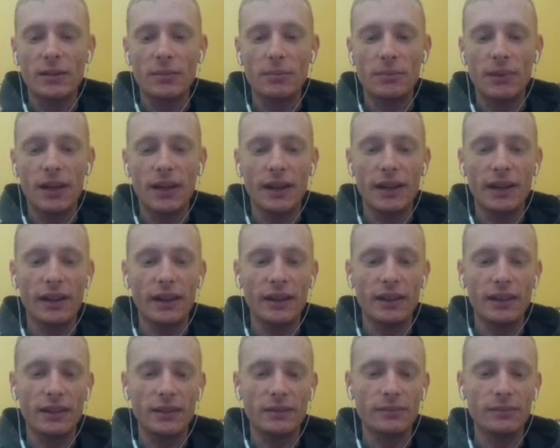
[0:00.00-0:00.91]
by
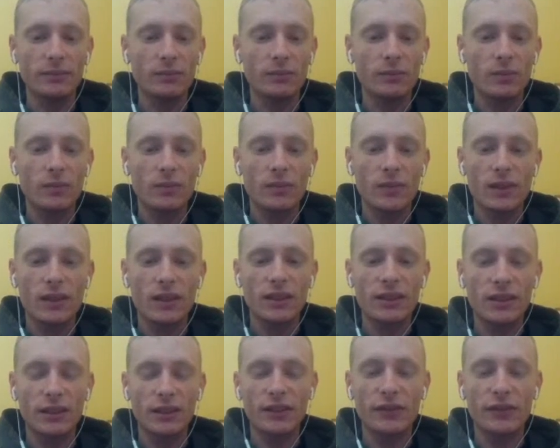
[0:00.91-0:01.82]
um,
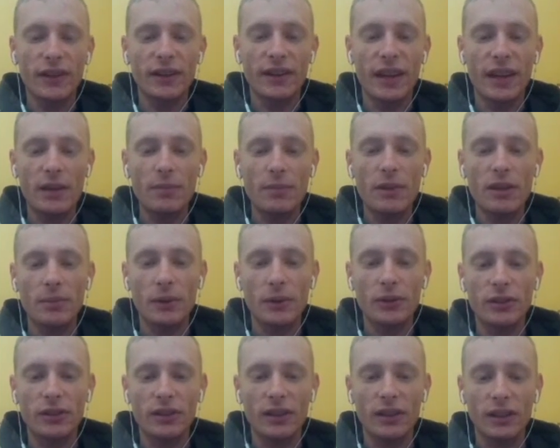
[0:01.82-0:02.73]
Solidified Gaming
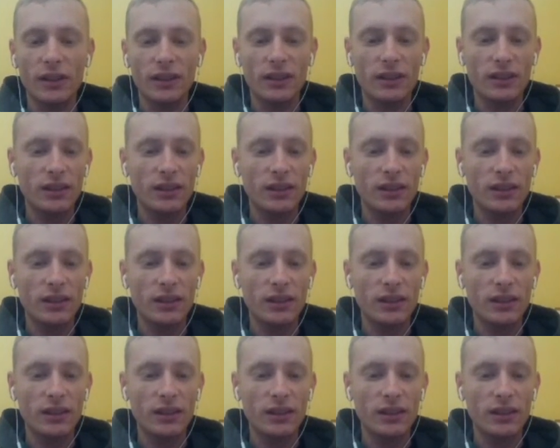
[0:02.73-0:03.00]
mostly,